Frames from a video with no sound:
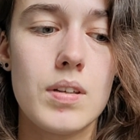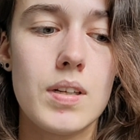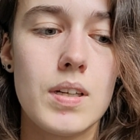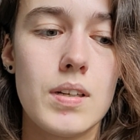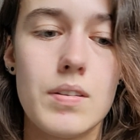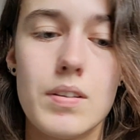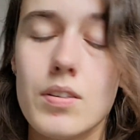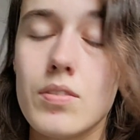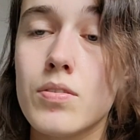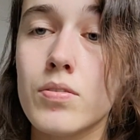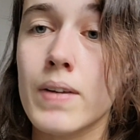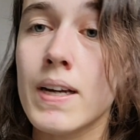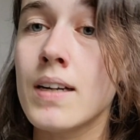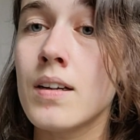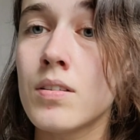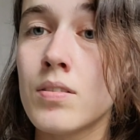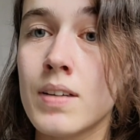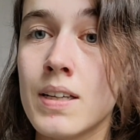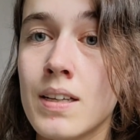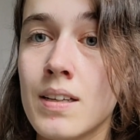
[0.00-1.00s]
if you try to
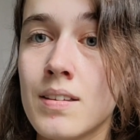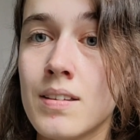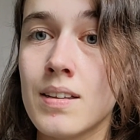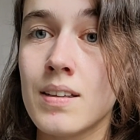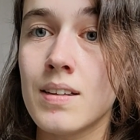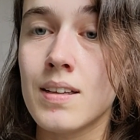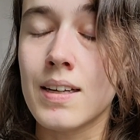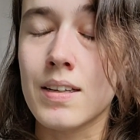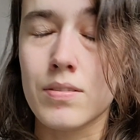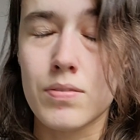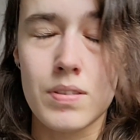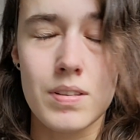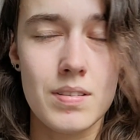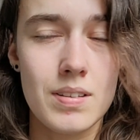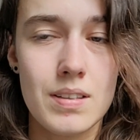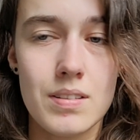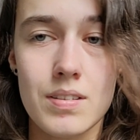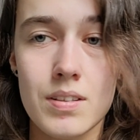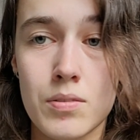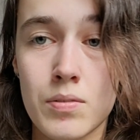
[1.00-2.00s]
do anything extroverted
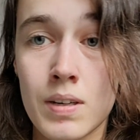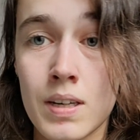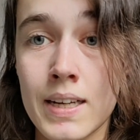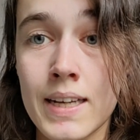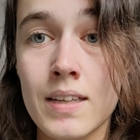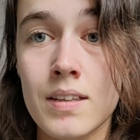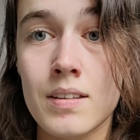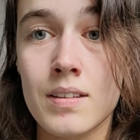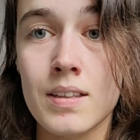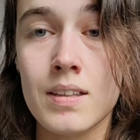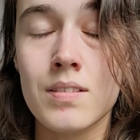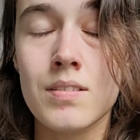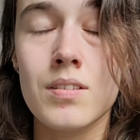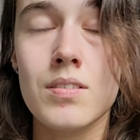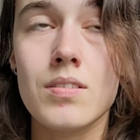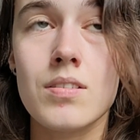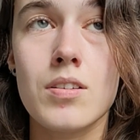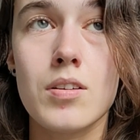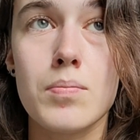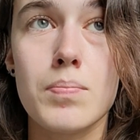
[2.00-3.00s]
sensing related, it's
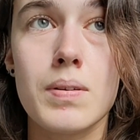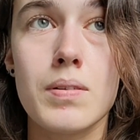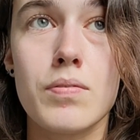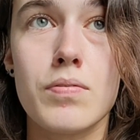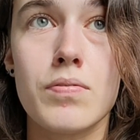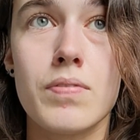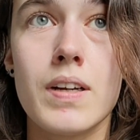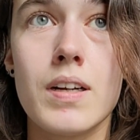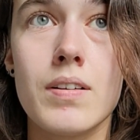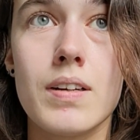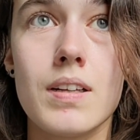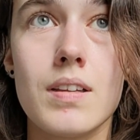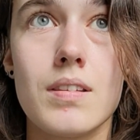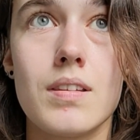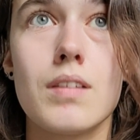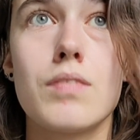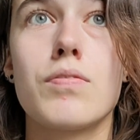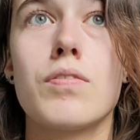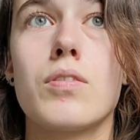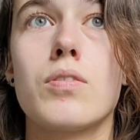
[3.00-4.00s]
just going to be very
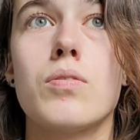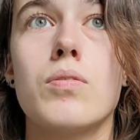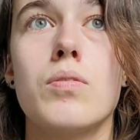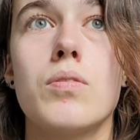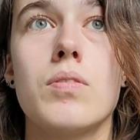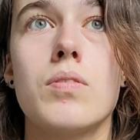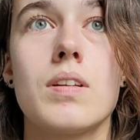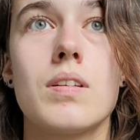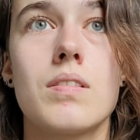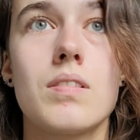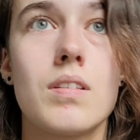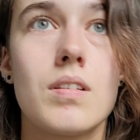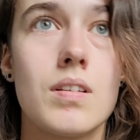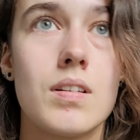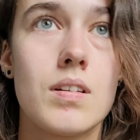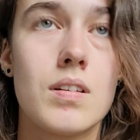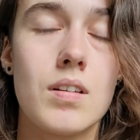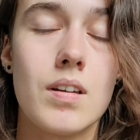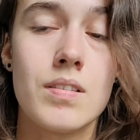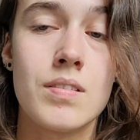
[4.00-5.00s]
difficult. It's going
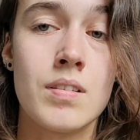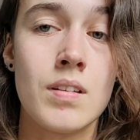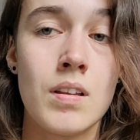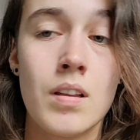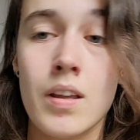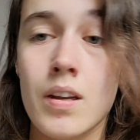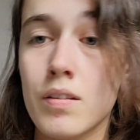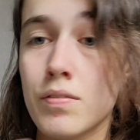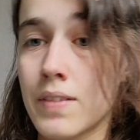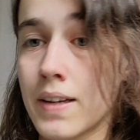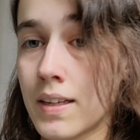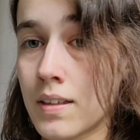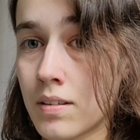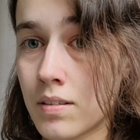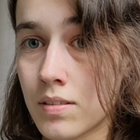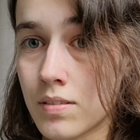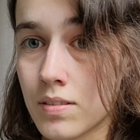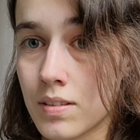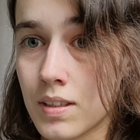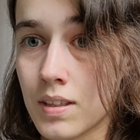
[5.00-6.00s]
to cost a lot of
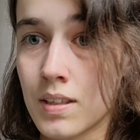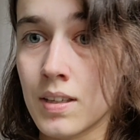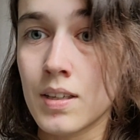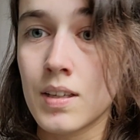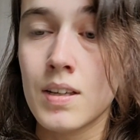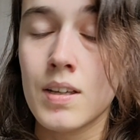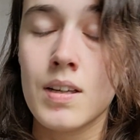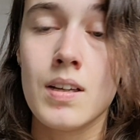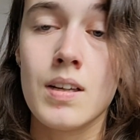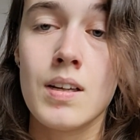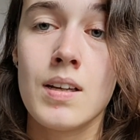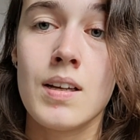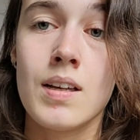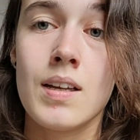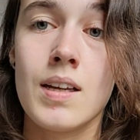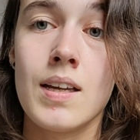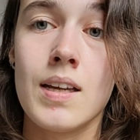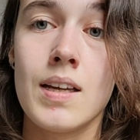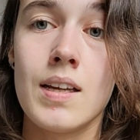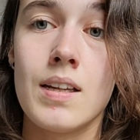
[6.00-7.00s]
energy,
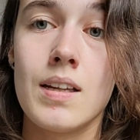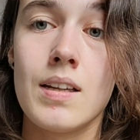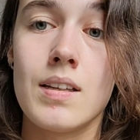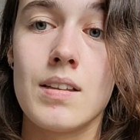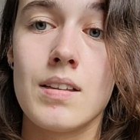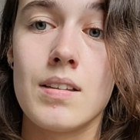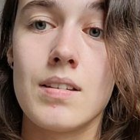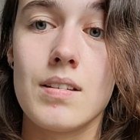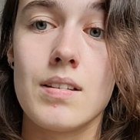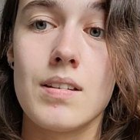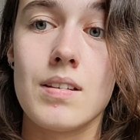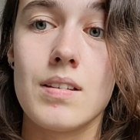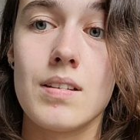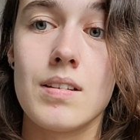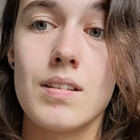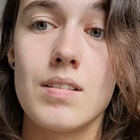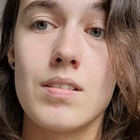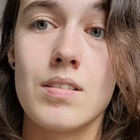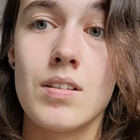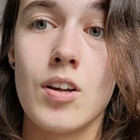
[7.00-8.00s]
and
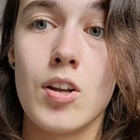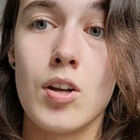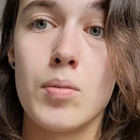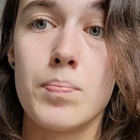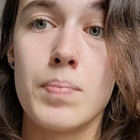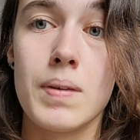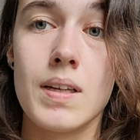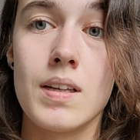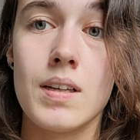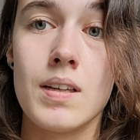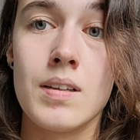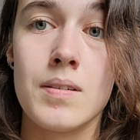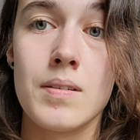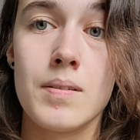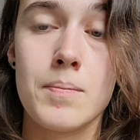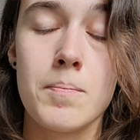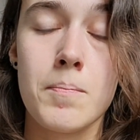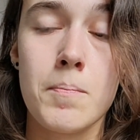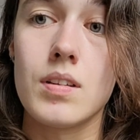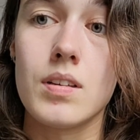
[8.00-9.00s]
it's going to be
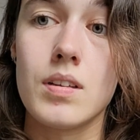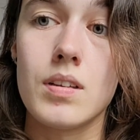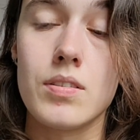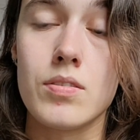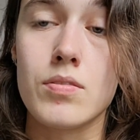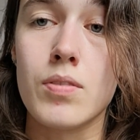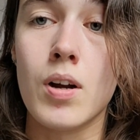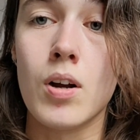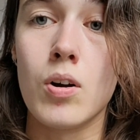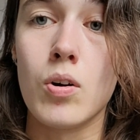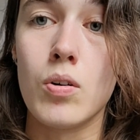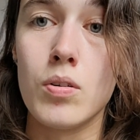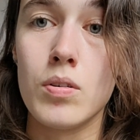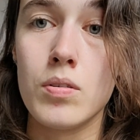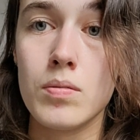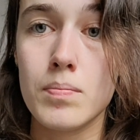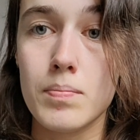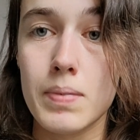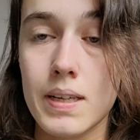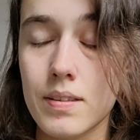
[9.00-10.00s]
a
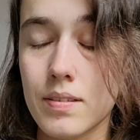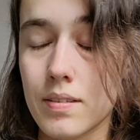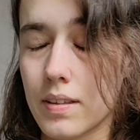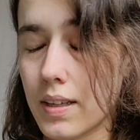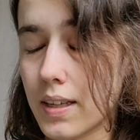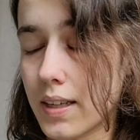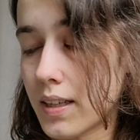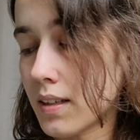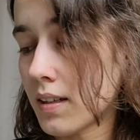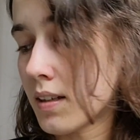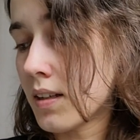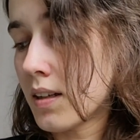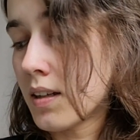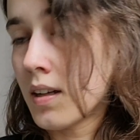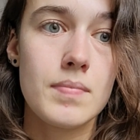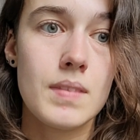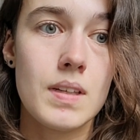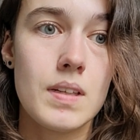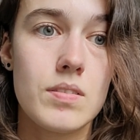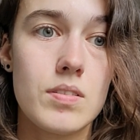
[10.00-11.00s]
struggle, basically.
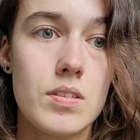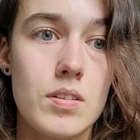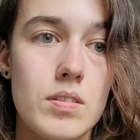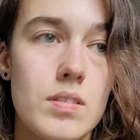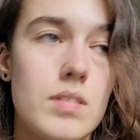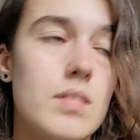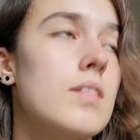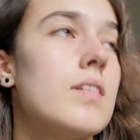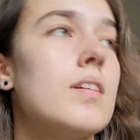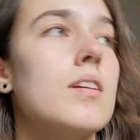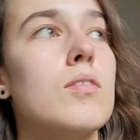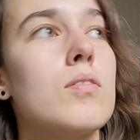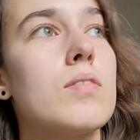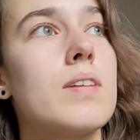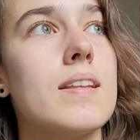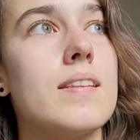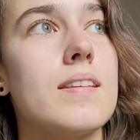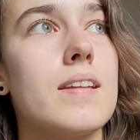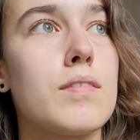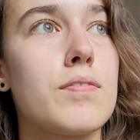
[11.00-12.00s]
So you
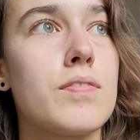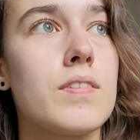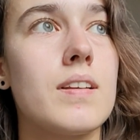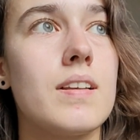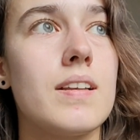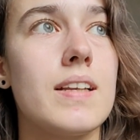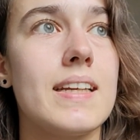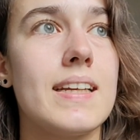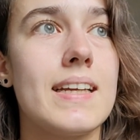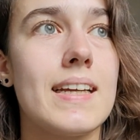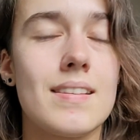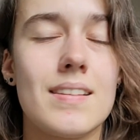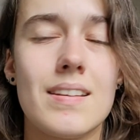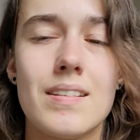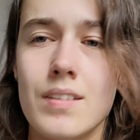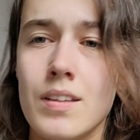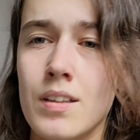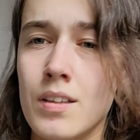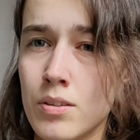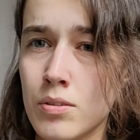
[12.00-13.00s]
can definitely get
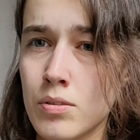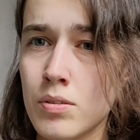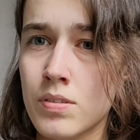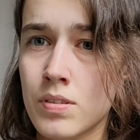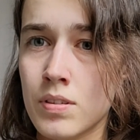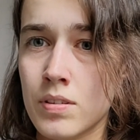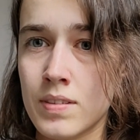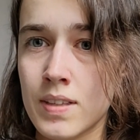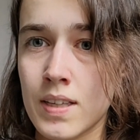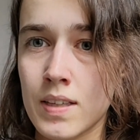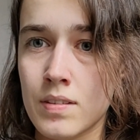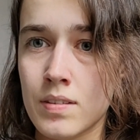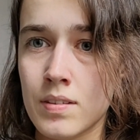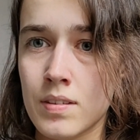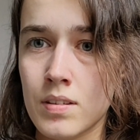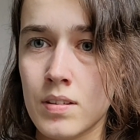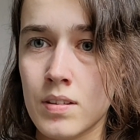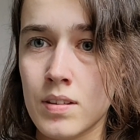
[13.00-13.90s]
this illusion that